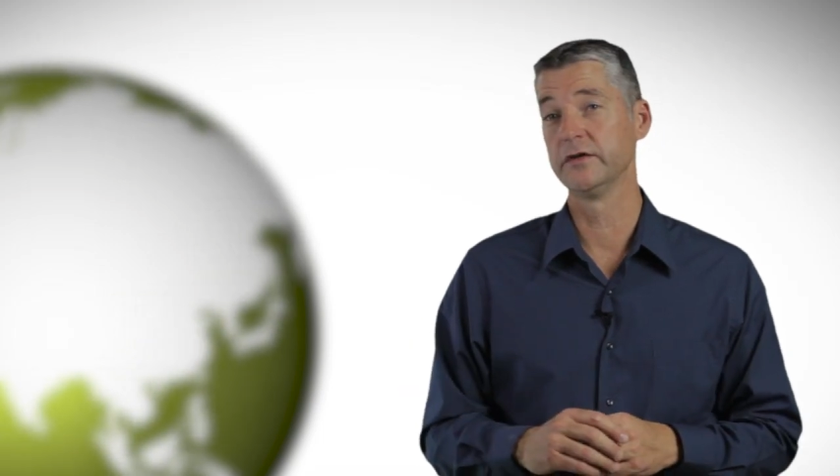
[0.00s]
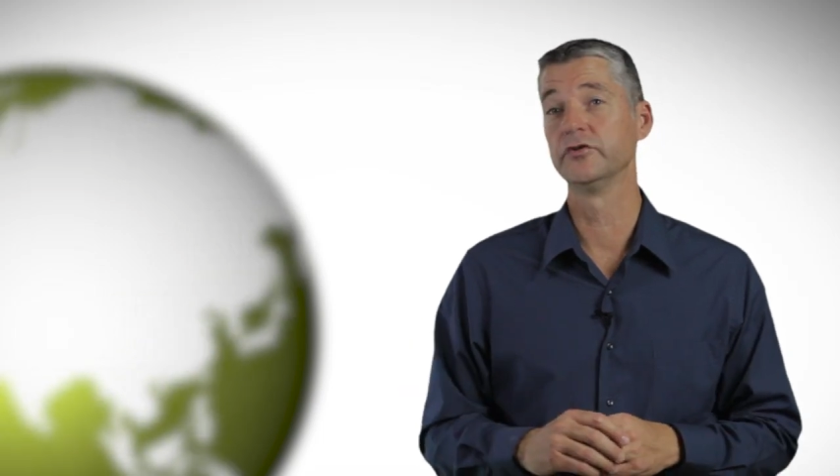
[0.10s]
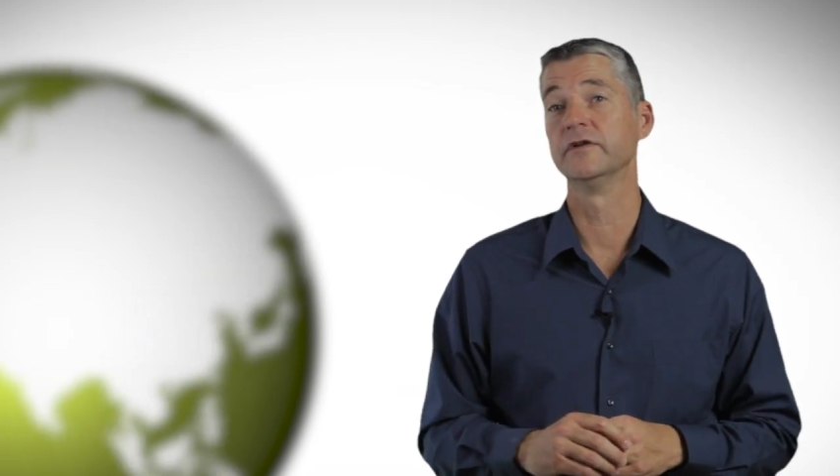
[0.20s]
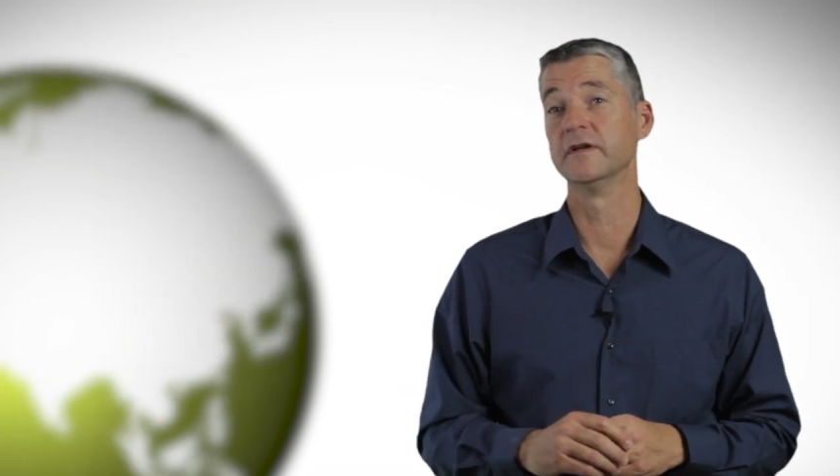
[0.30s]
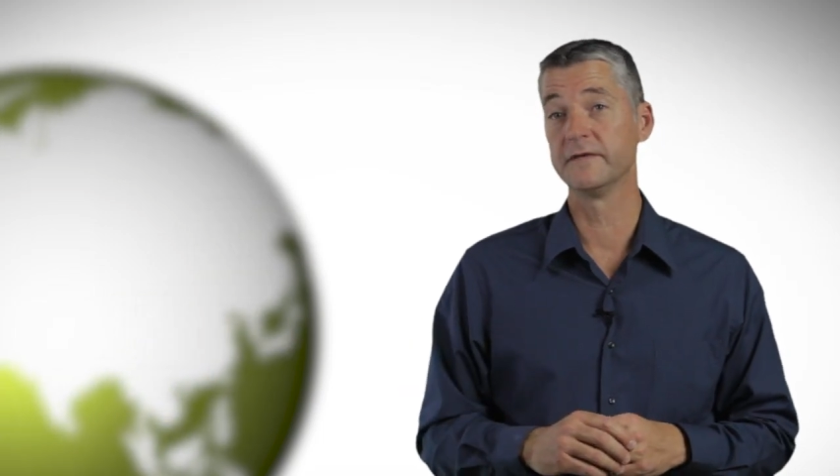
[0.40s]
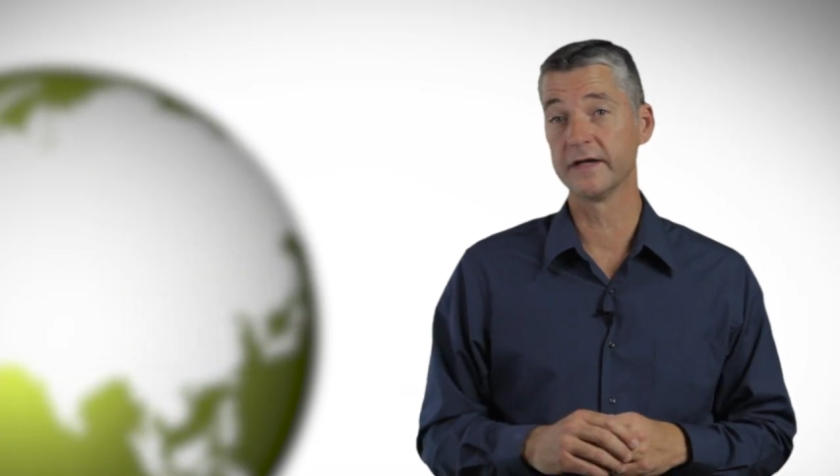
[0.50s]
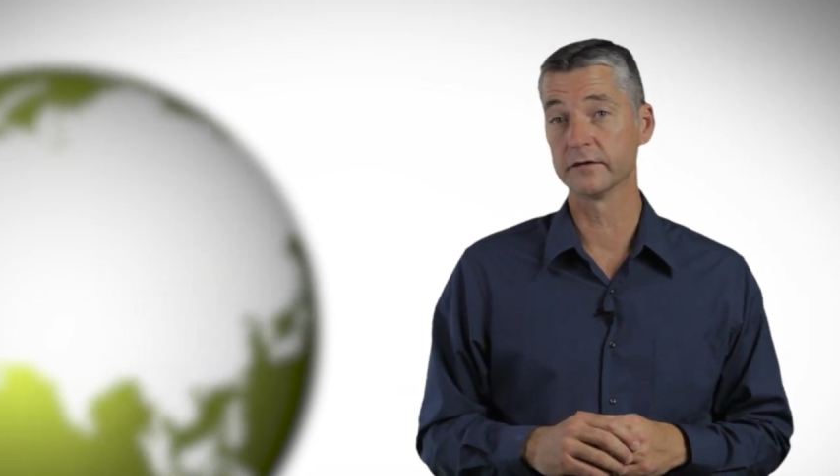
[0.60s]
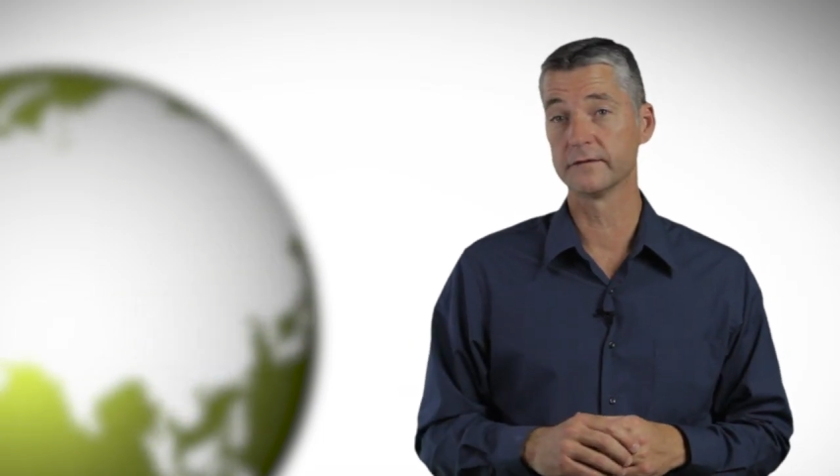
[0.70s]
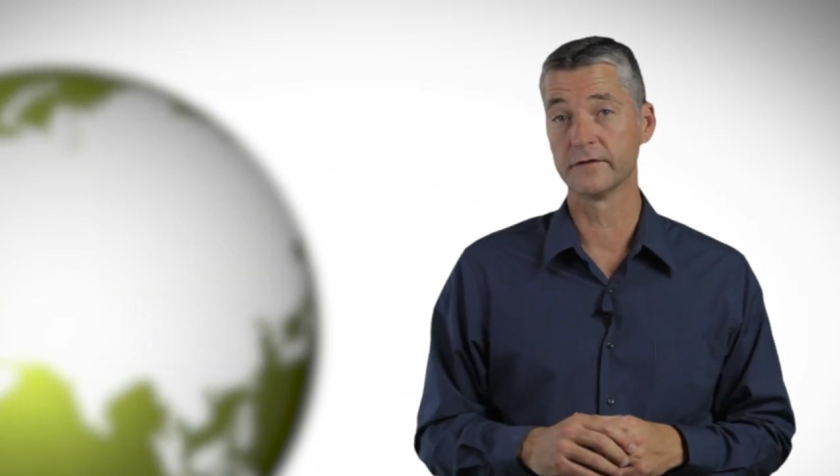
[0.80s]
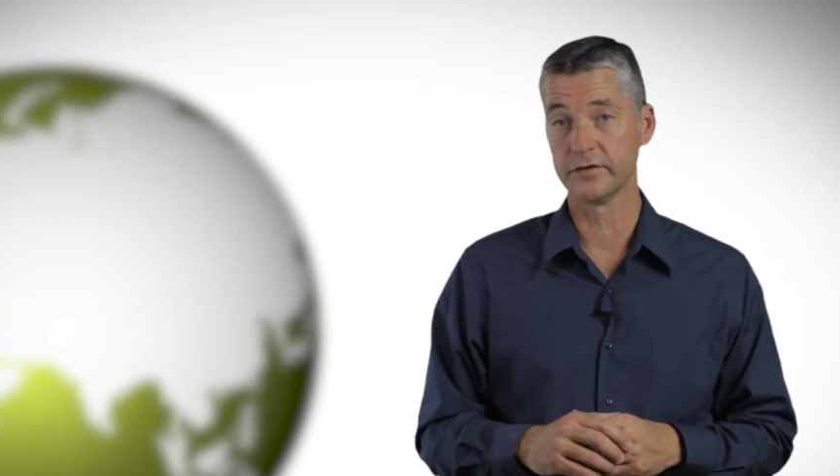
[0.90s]
too
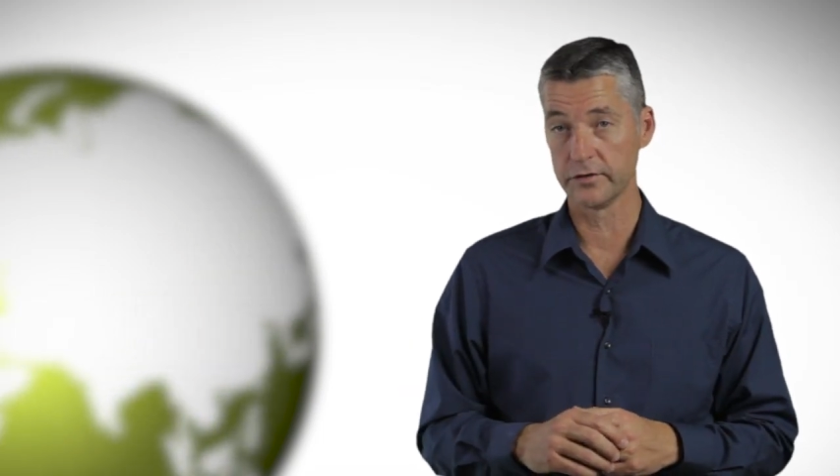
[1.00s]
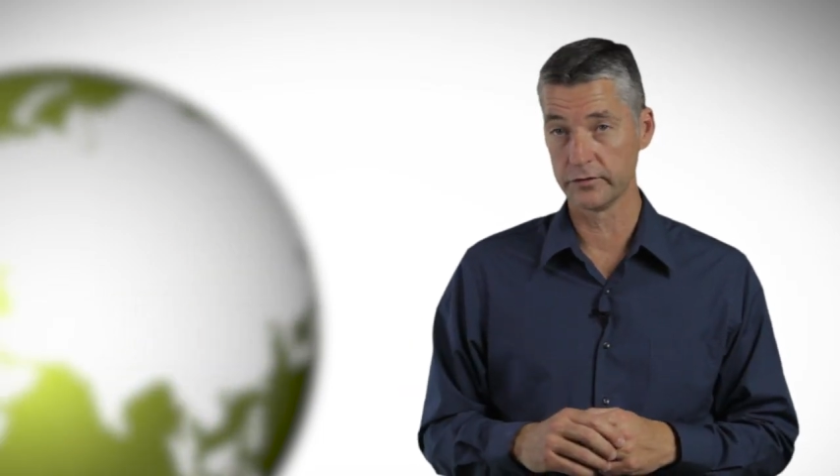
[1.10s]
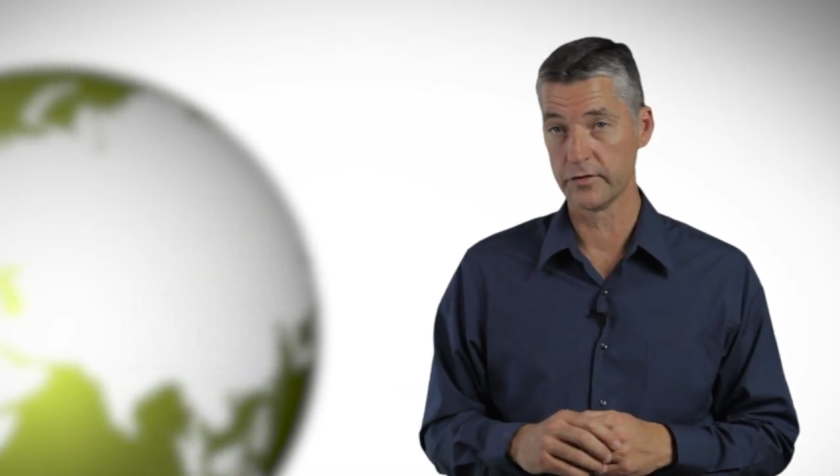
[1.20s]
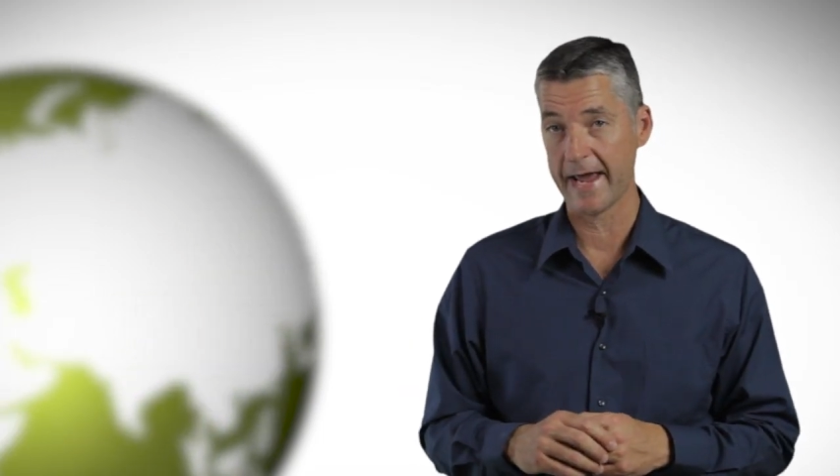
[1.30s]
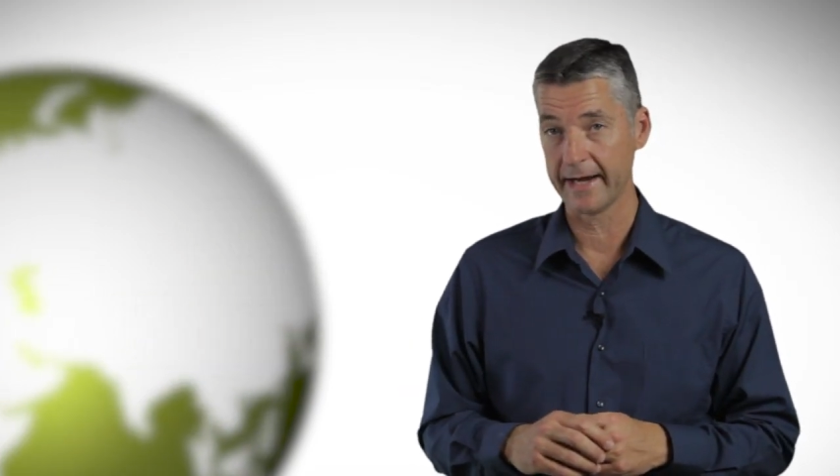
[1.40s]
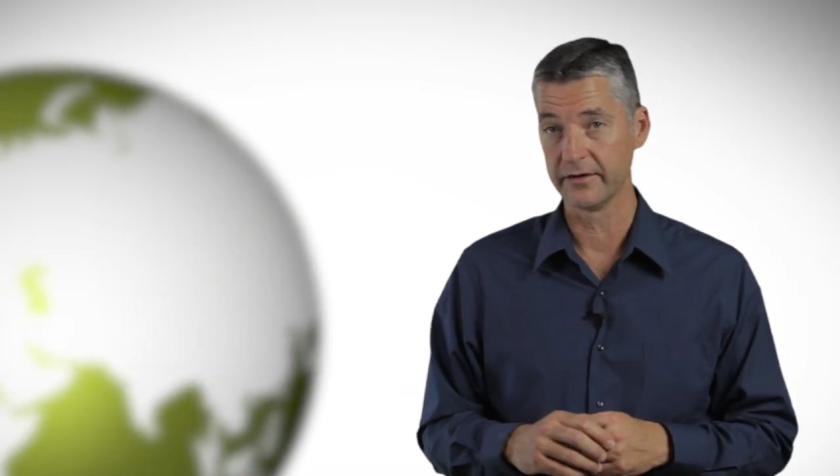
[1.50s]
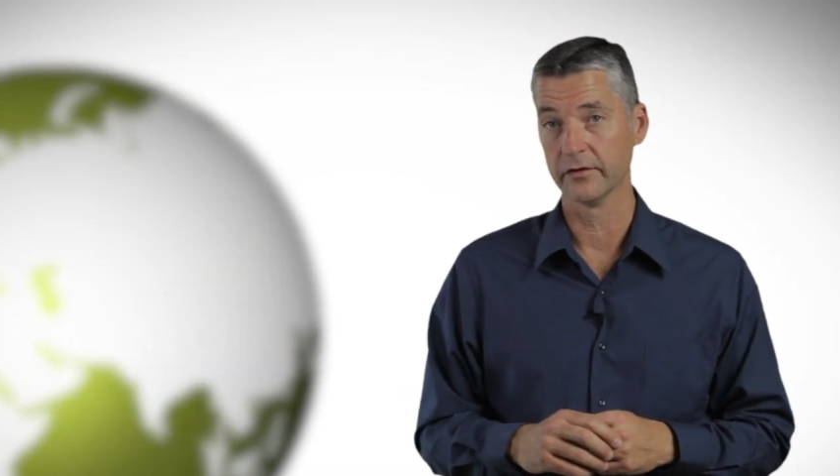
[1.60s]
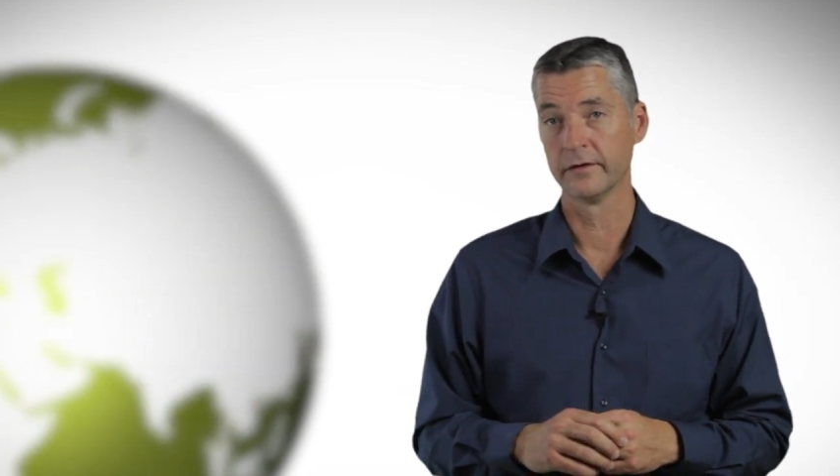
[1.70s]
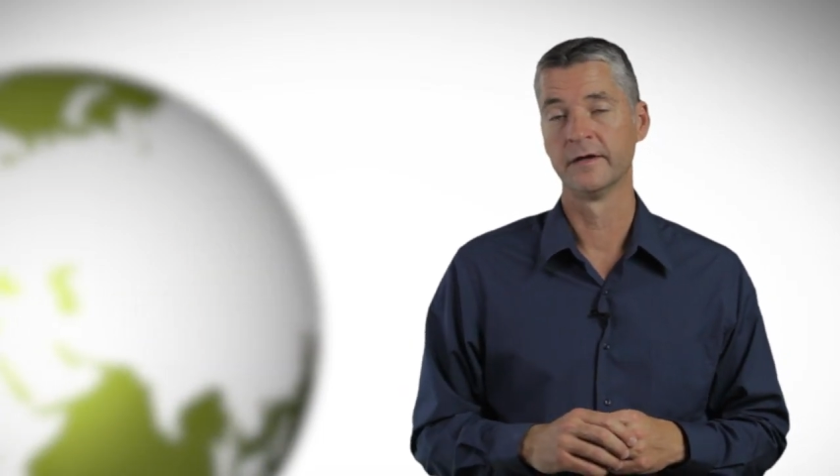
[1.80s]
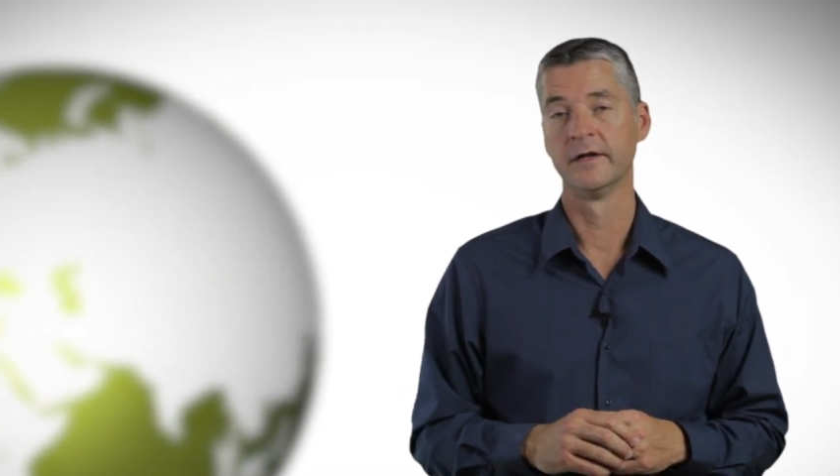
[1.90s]
difficult for you to handle,